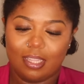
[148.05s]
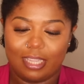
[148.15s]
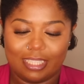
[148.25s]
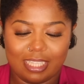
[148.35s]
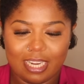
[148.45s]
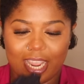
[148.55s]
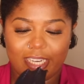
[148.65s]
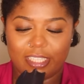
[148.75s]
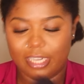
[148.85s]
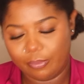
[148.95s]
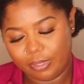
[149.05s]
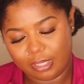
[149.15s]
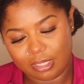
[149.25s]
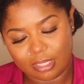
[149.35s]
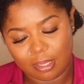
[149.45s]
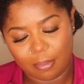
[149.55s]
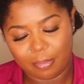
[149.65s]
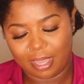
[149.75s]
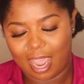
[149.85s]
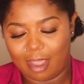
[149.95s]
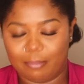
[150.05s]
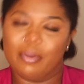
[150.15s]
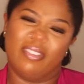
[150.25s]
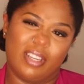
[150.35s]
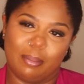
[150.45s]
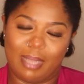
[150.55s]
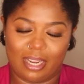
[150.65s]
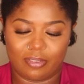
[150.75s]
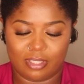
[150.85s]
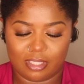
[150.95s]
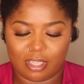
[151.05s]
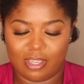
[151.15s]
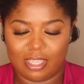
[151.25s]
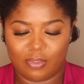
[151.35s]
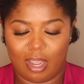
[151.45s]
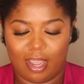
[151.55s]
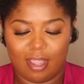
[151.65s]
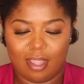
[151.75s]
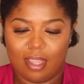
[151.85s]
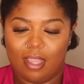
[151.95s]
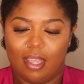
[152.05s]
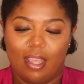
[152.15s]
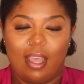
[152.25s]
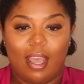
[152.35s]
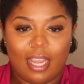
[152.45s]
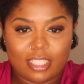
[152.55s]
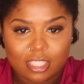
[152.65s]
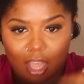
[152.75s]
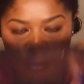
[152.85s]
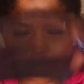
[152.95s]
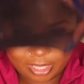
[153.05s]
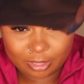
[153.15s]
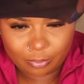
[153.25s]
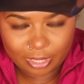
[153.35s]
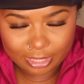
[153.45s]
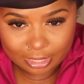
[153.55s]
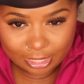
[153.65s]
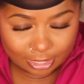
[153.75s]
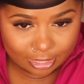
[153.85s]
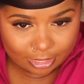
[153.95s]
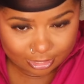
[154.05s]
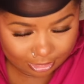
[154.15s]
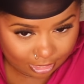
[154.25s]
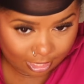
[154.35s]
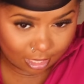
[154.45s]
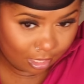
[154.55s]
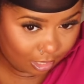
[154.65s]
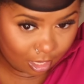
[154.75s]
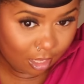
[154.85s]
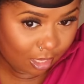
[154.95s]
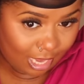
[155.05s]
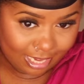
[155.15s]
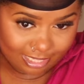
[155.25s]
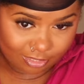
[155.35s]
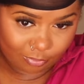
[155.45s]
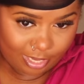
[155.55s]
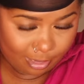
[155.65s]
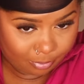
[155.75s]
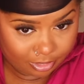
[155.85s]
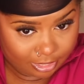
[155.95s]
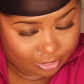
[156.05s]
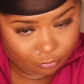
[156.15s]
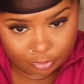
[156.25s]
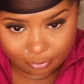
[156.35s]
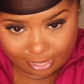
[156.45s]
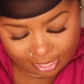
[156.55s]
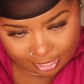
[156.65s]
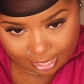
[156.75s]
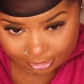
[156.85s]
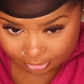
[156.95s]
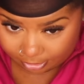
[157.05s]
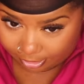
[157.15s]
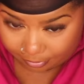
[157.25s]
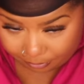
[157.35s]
They send HD ones, but I prefer the black ones, so that's why I just always bring these along. I need to re-up on these real bad actually.